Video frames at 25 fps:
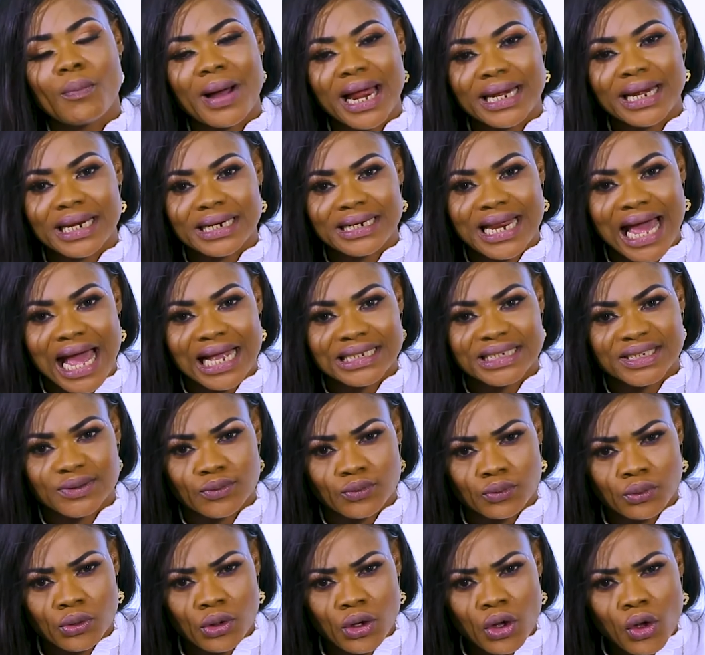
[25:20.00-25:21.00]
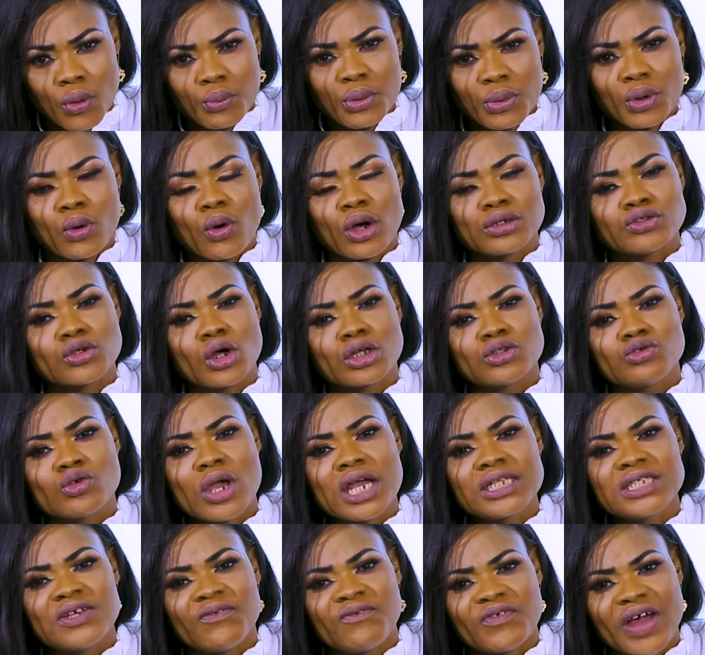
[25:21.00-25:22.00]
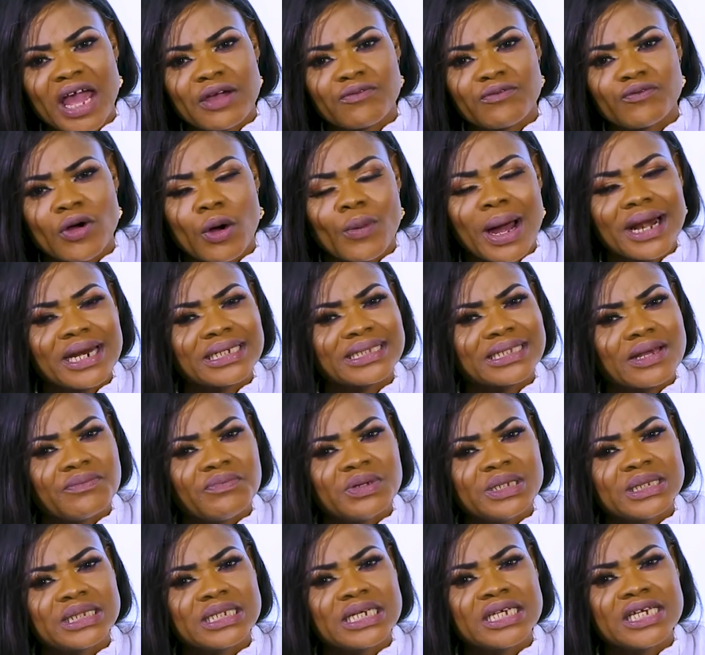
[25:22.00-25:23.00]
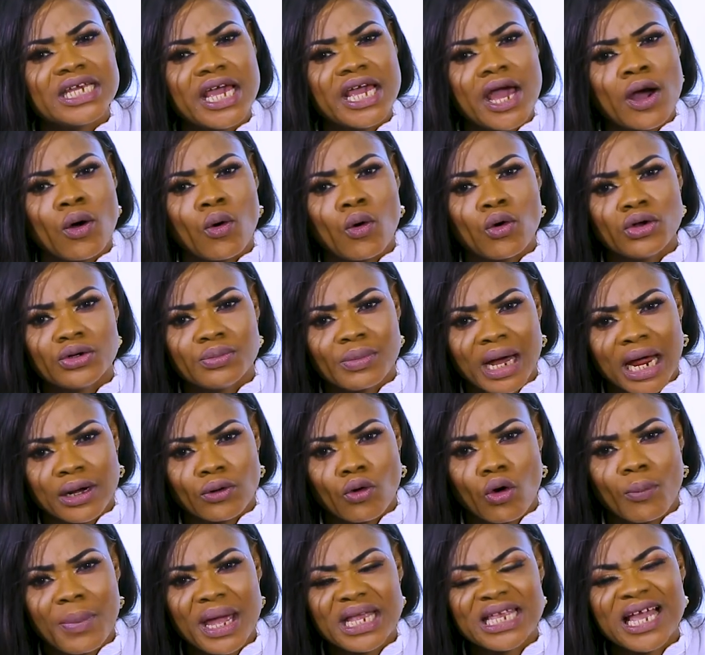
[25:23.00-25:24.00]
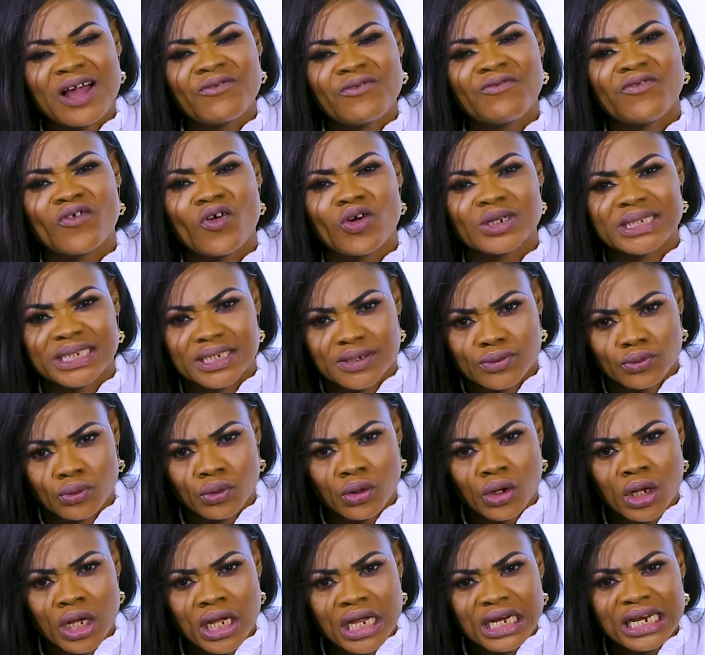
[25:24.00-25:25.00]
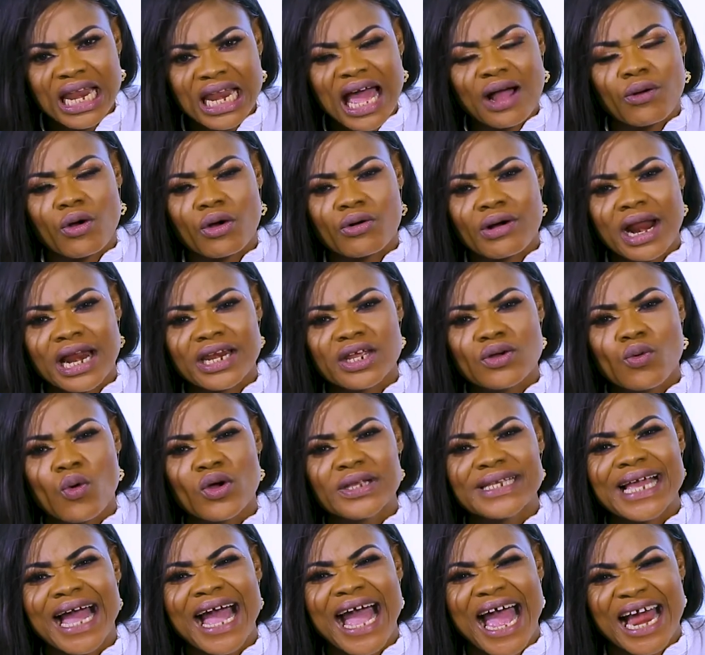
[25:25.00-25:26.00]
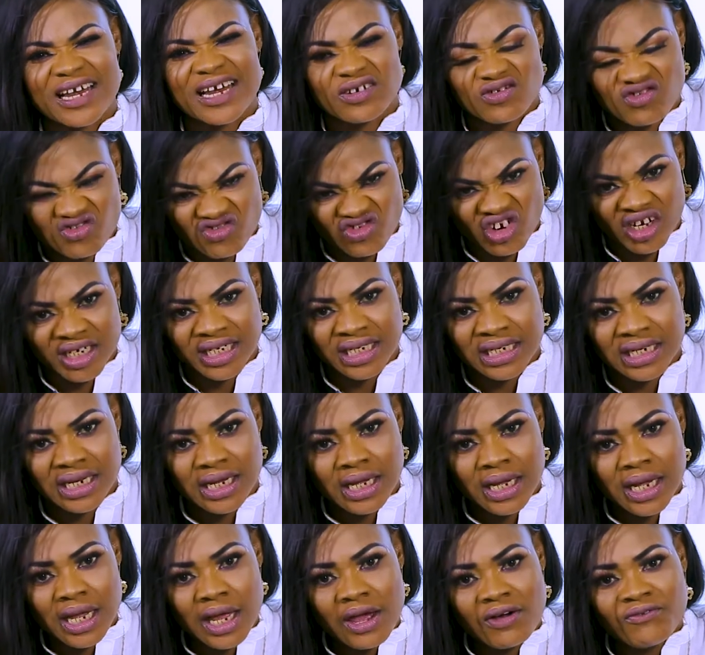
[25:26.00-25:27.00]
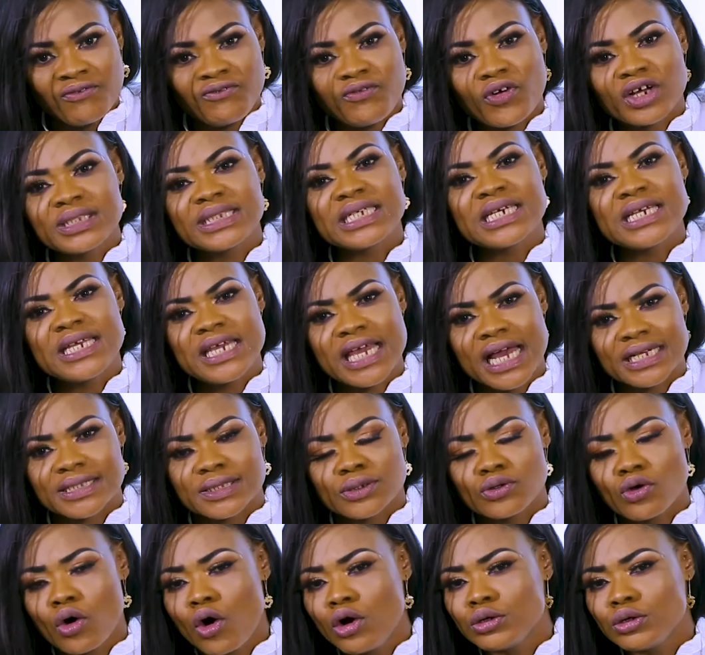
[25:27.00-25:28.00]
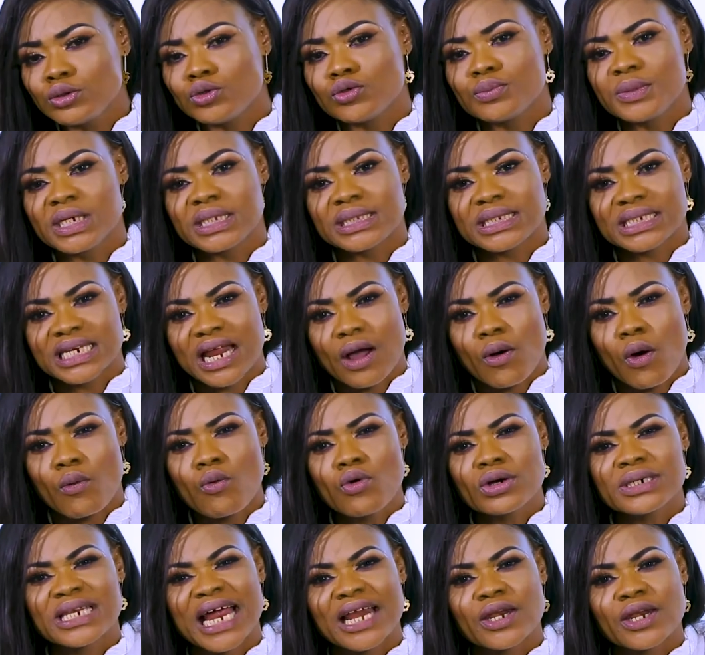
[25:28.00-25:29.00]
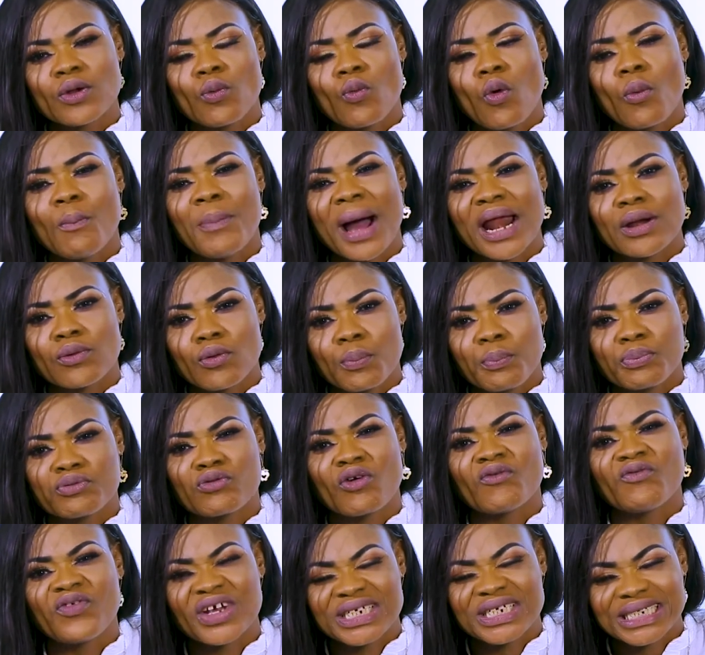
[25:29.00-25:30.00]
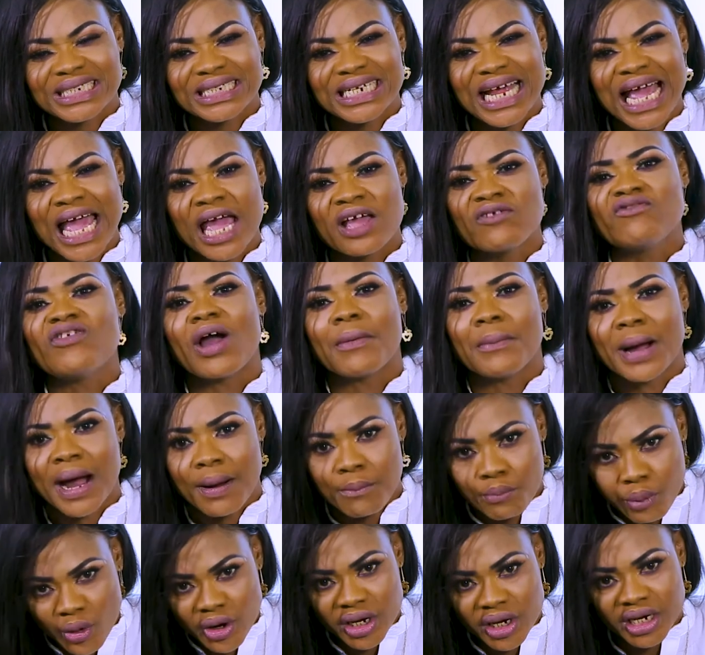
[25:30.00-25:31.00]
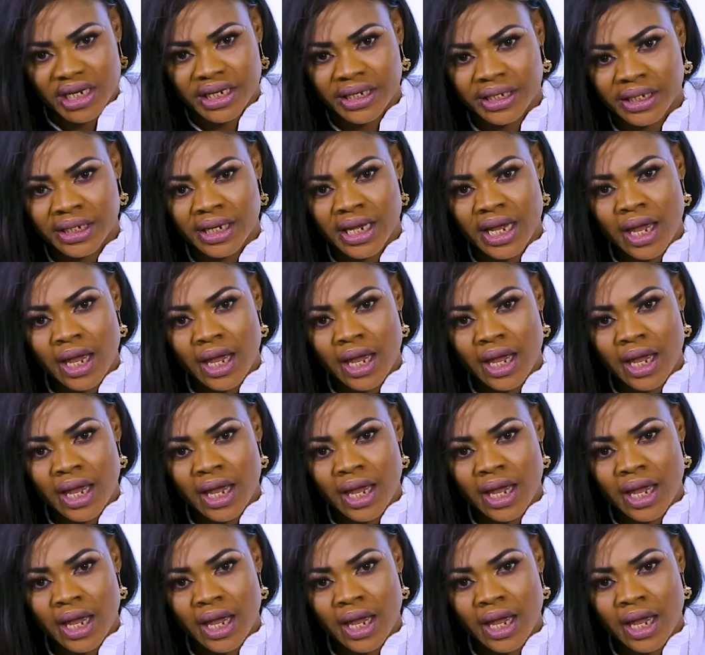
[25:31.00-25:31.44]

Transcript: ba ne da ache ho because o 25 aware 70 year old man obenya 40 no na akokra ne konya 100 40 years no on to me ntina wo dane wo ba no professional adwaman boni